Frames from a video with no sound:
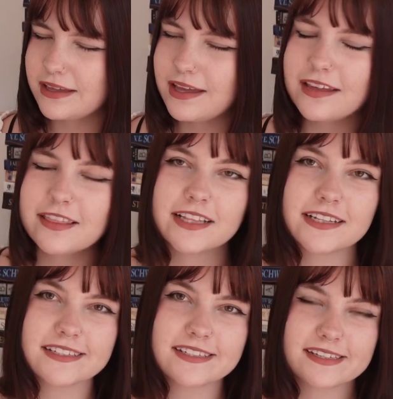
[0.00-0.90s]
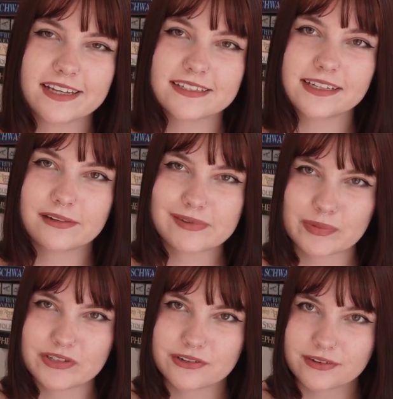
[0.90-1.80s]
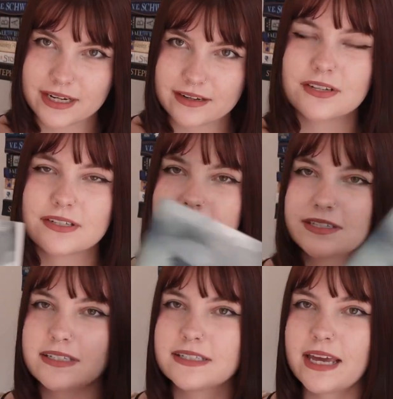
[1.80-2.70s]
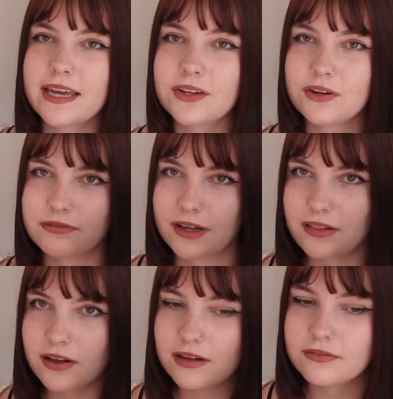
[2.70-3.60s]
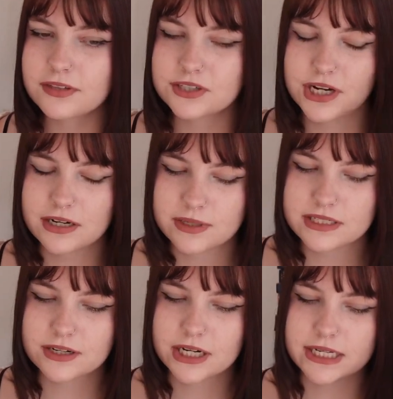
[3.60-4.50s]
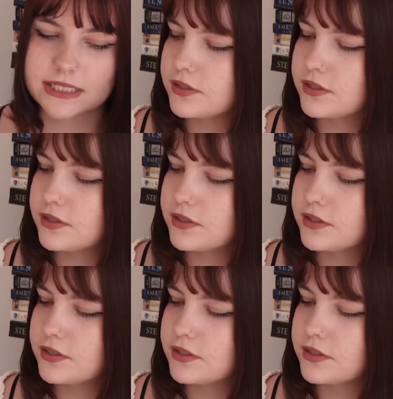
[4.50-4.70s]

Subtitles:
I think this is the next thing I'm supposed to read. So this is a novella for the Shadow Me series.